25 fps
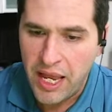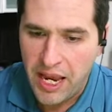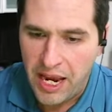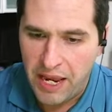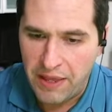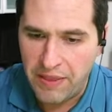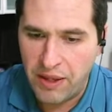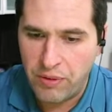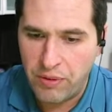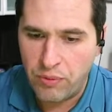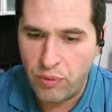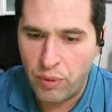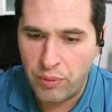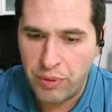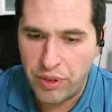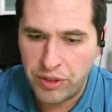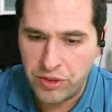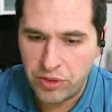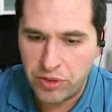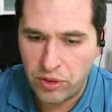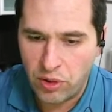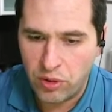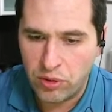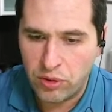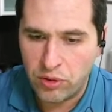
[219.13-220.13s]
And then when we
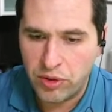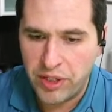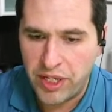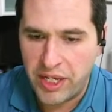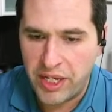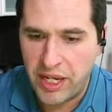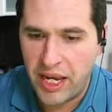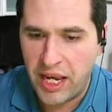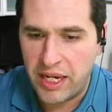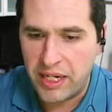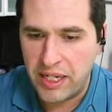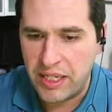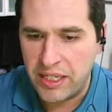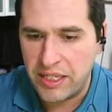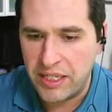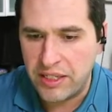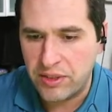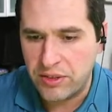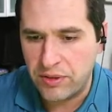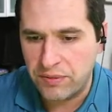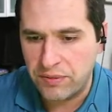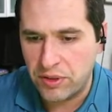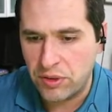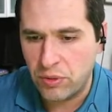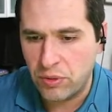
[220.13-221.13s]
start looking at
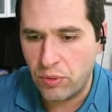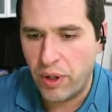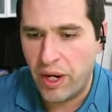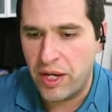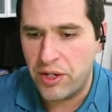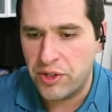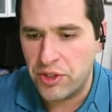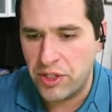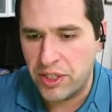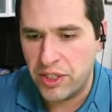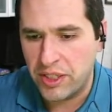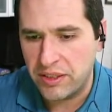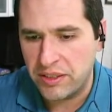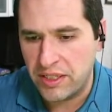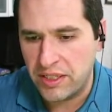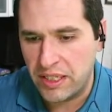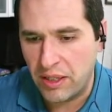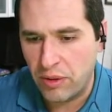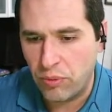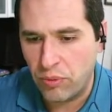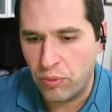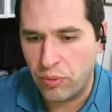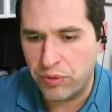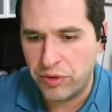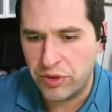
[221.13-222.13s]
east of Suez, you can see
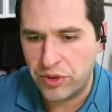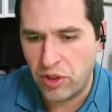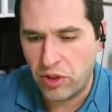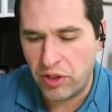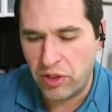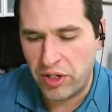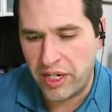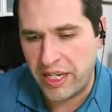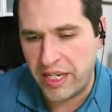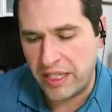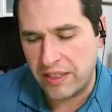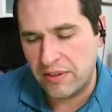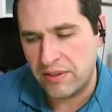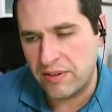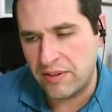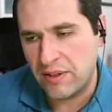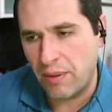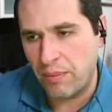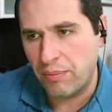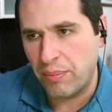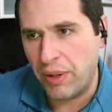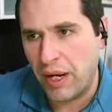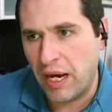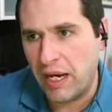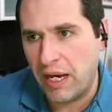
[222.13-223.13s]
that we're starting to get
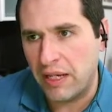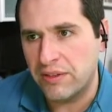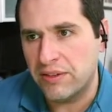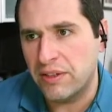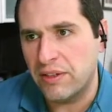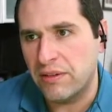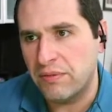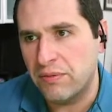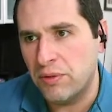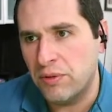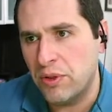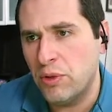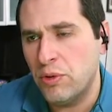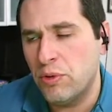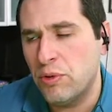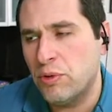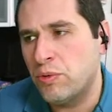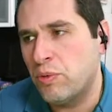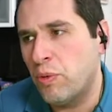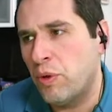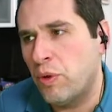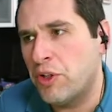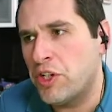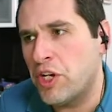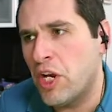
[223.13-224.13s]
some positive
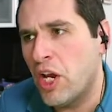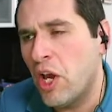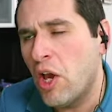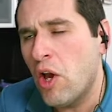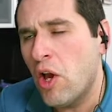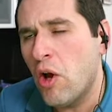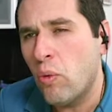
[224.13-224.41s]
news, which